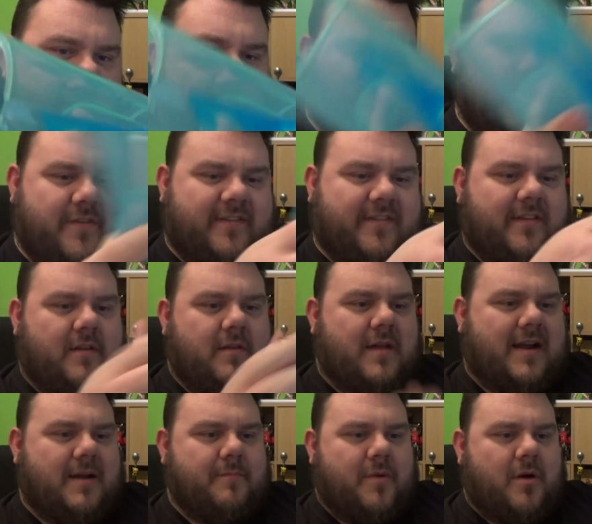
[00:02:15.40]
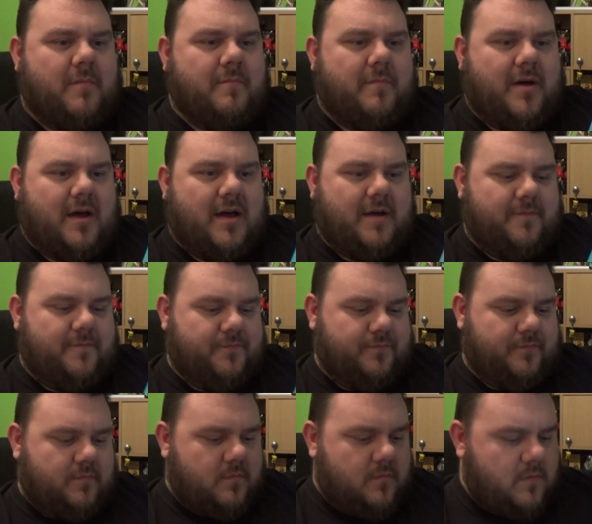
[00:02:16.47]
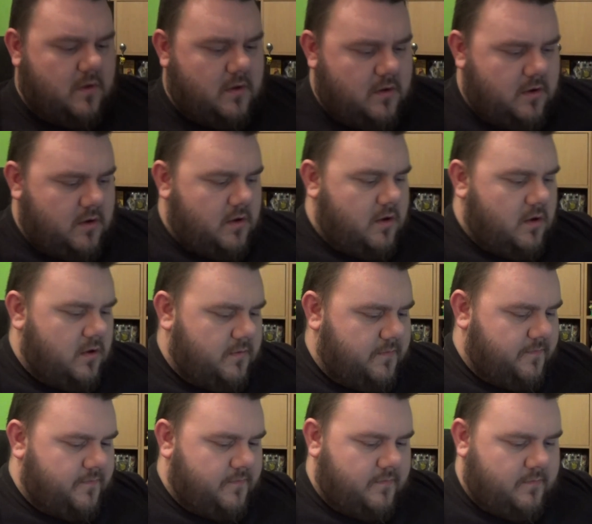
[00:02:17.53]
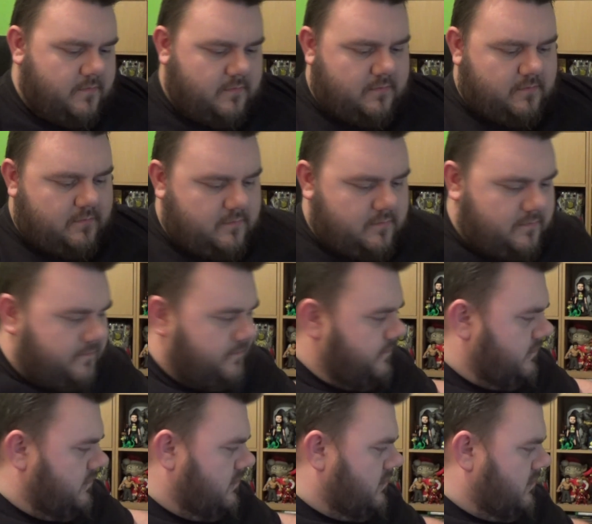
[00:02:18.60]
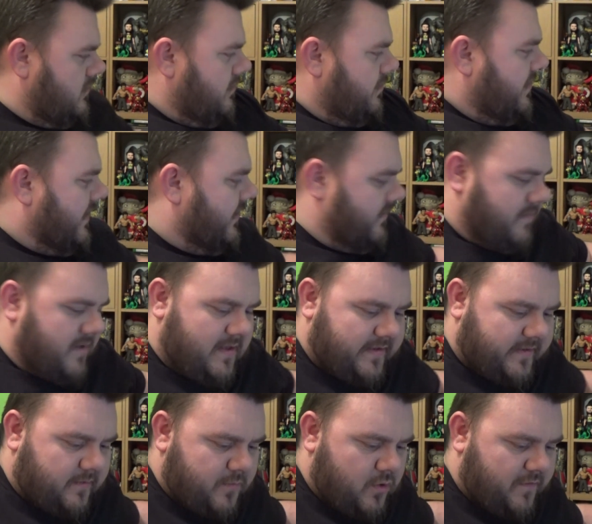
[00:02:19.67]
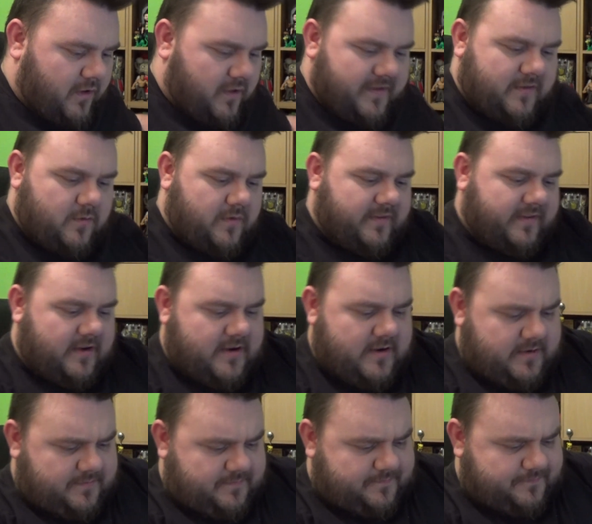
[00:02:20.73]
a little bit of a, like a bottom part. But that is does Let's just move all this to one side.